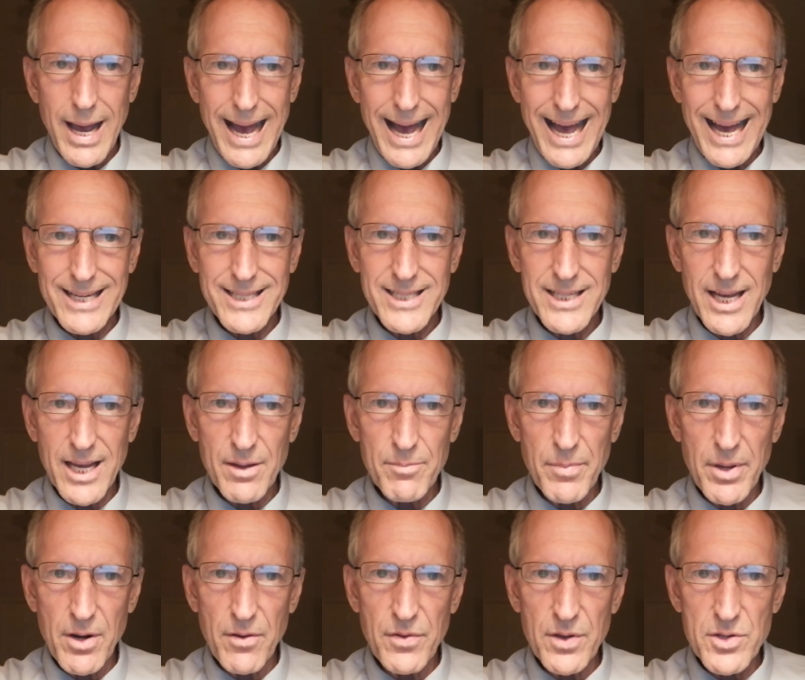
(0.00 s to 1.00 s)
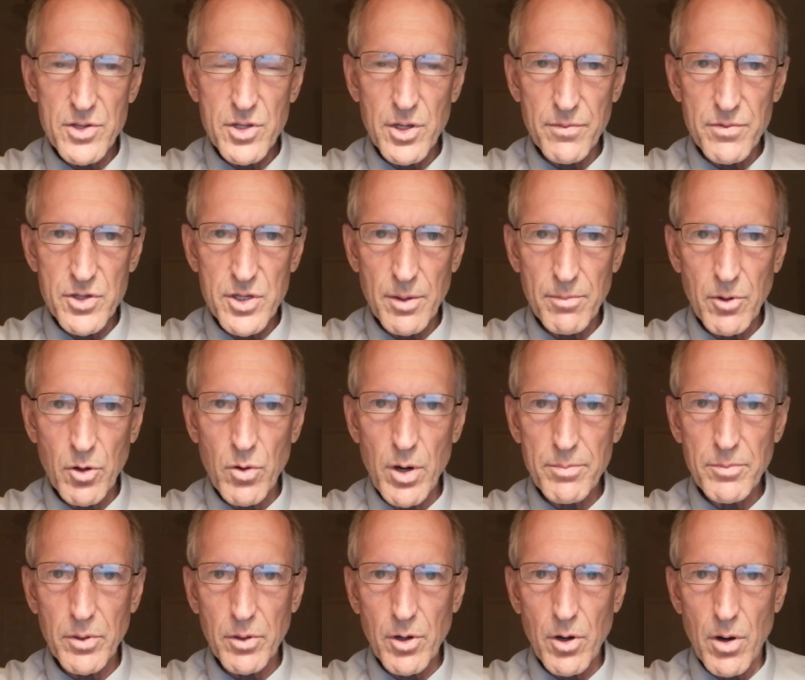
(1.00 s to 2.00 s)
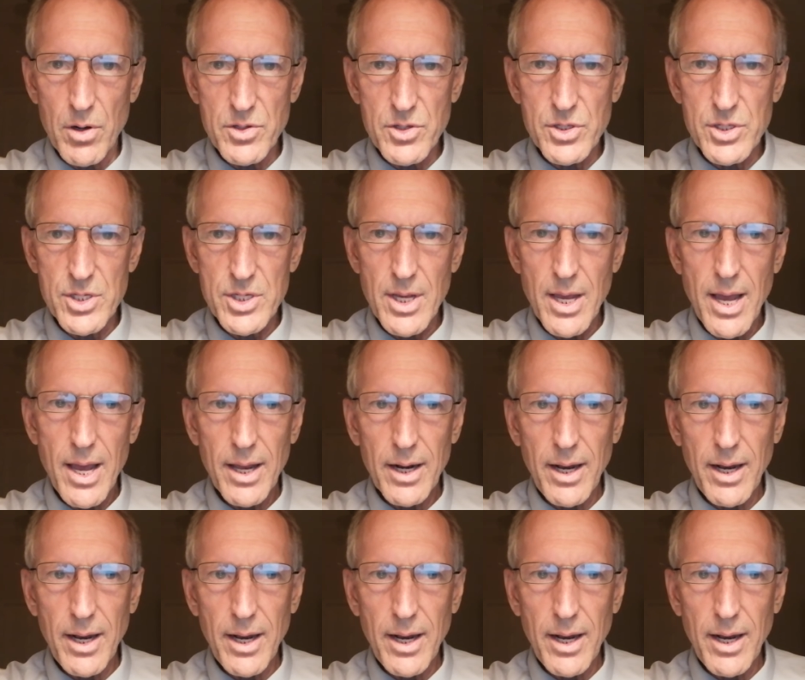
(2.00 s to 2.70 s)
high-tech benefits of some cryptocurrencies,